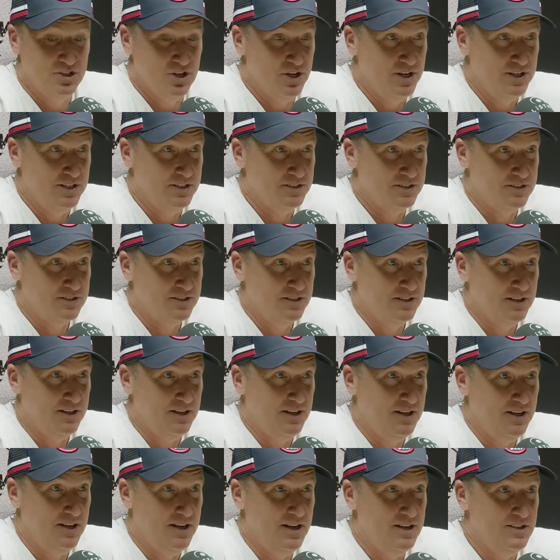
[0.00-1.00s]
Genes.
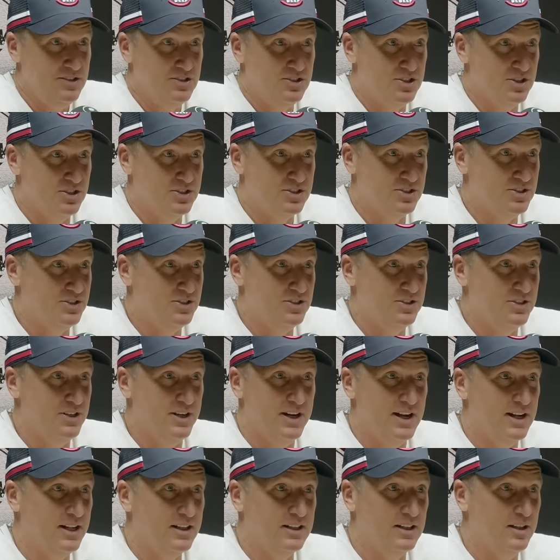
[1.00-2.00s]
He's just
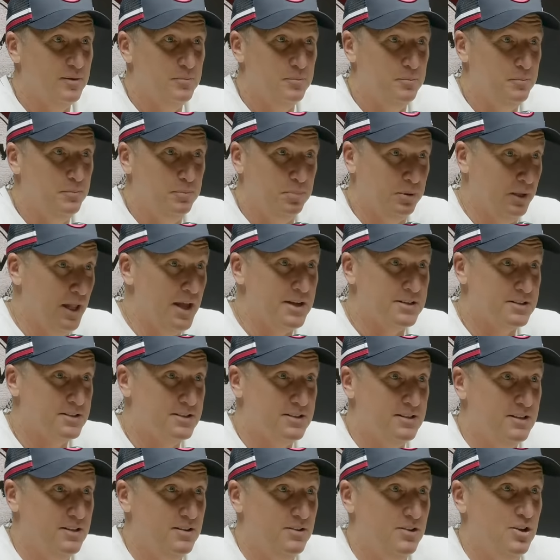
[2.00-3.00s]
genetically
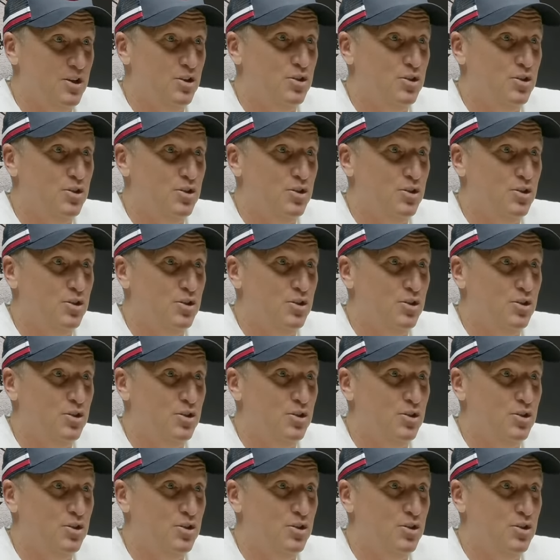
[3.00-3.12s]
blessed.